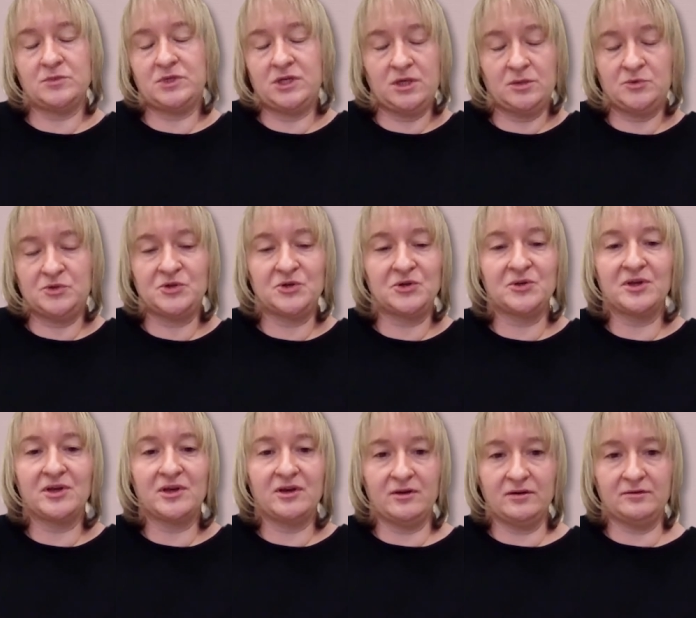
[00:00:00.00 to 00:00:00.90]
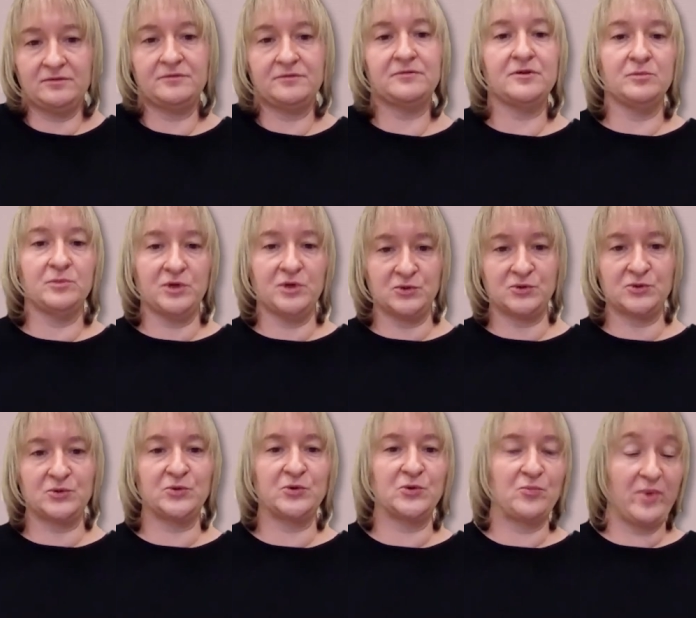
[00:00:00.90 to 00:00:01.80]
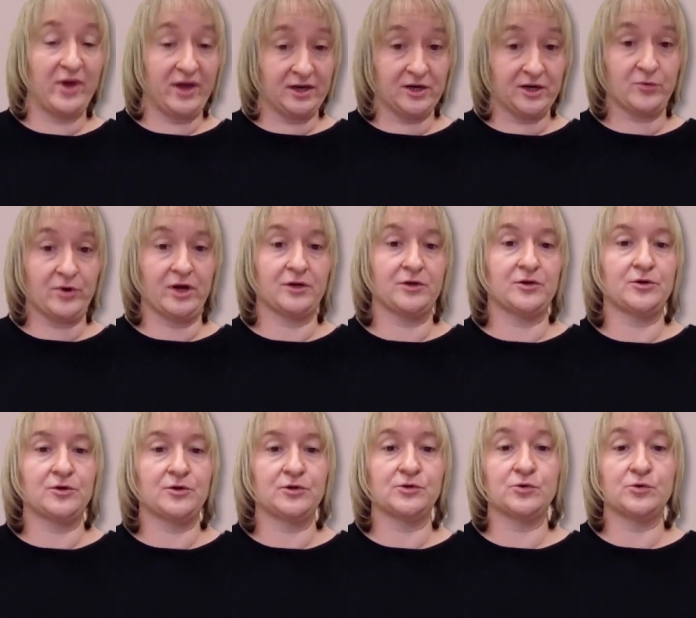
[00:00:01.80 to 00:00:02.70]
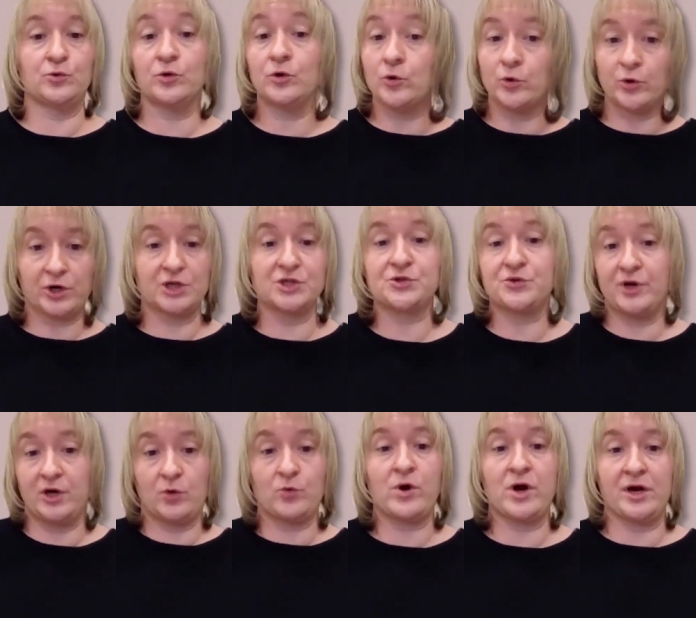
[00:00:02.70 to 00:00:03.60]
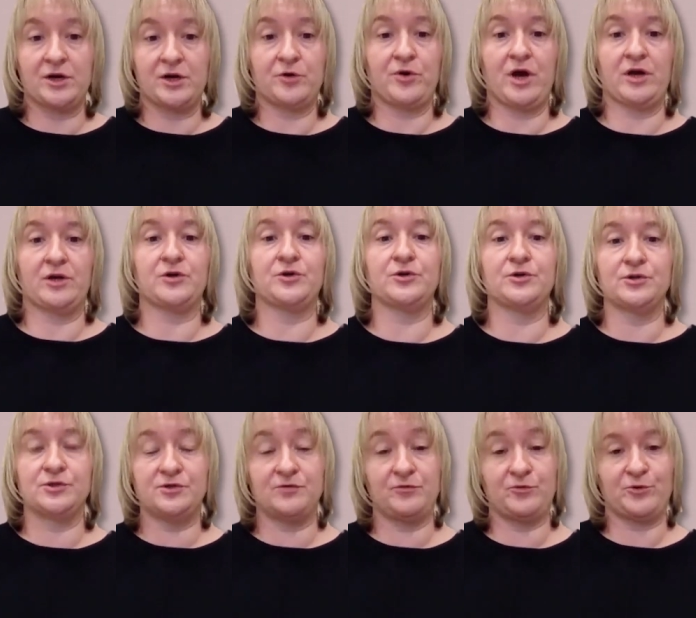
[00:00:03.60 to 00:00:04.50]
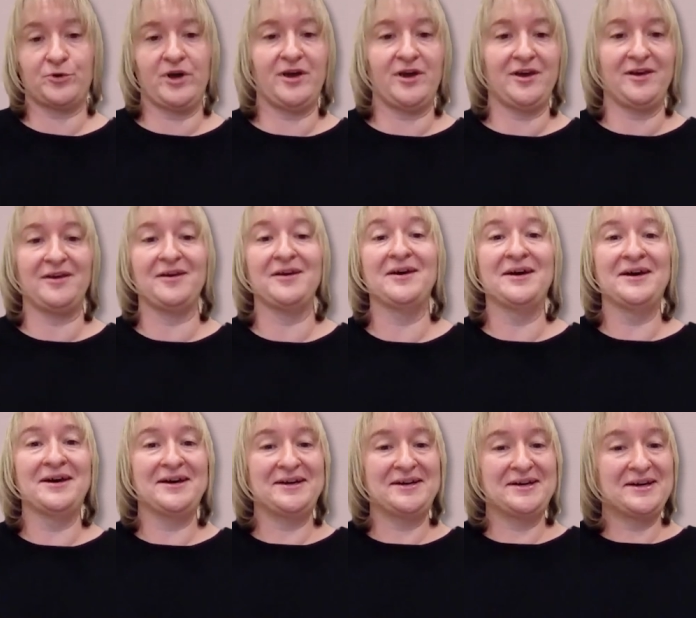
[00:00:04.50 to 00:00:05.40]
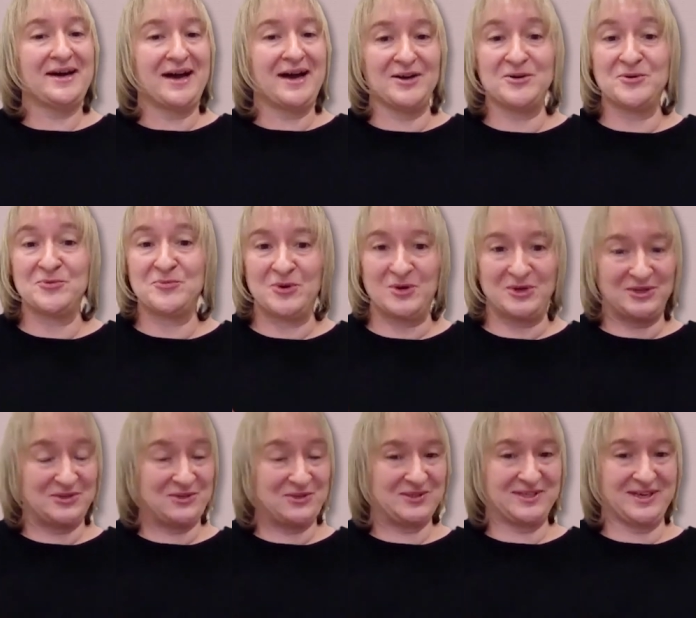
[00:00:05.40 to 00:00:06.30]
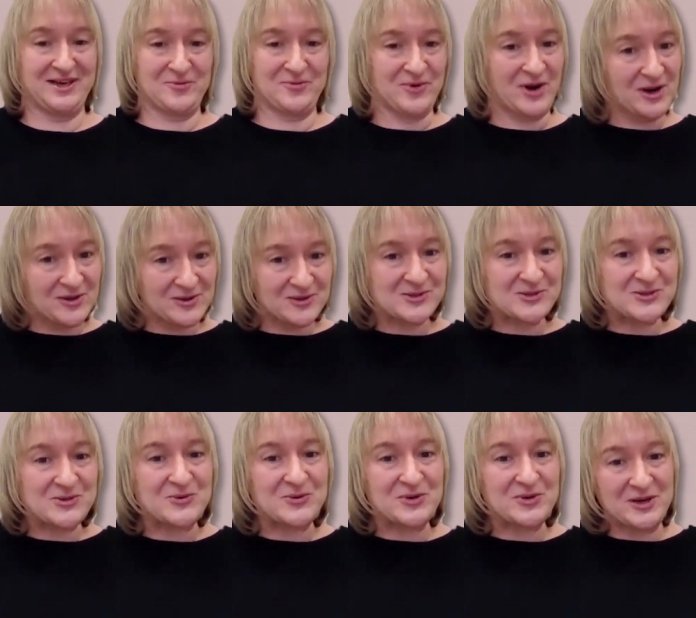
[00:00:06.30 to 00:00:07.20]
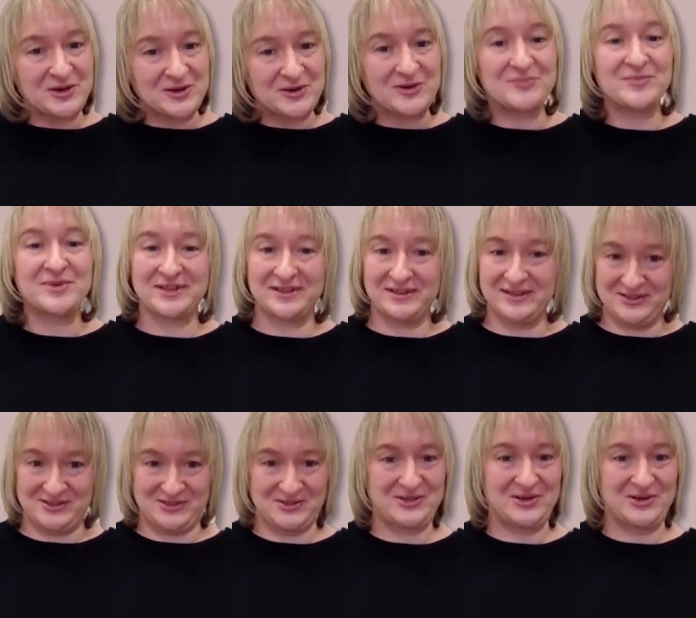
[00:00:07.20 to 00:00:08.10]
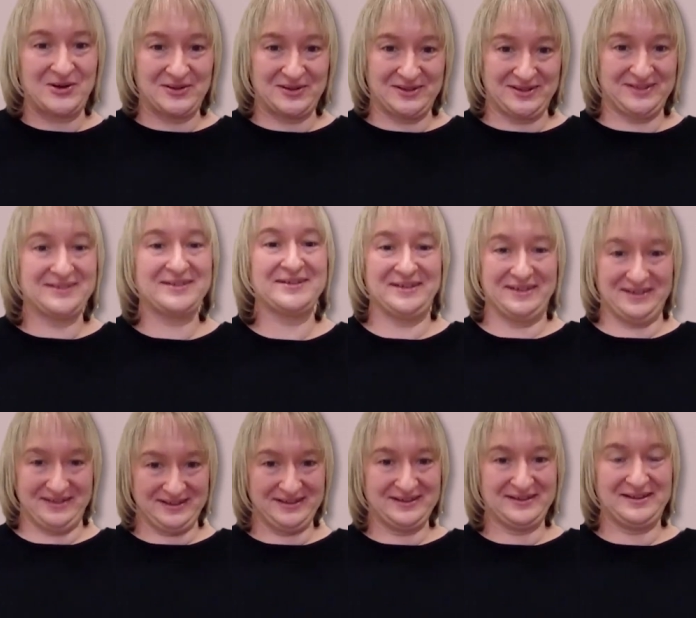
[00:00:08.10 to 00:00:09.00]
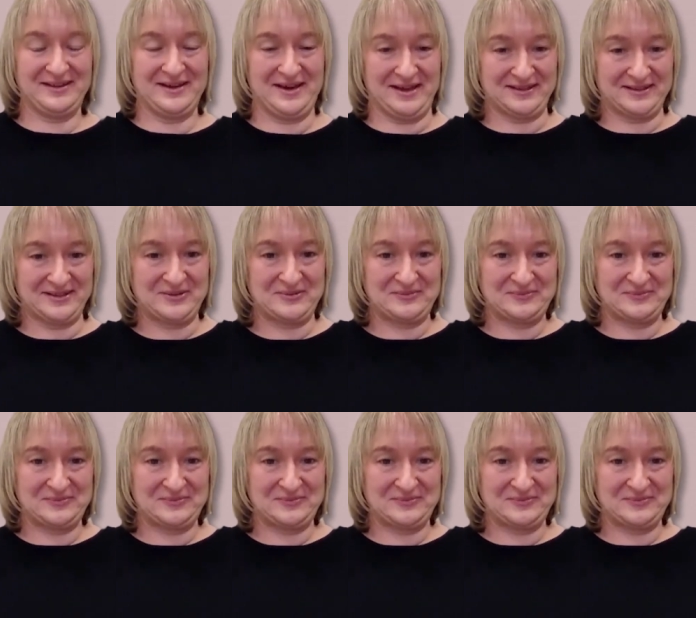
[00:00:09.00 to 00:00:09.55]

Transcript: tips you could give middle school band directors or orchestra and choir directors for a, I don't want to say regular school year, but let's just call it that?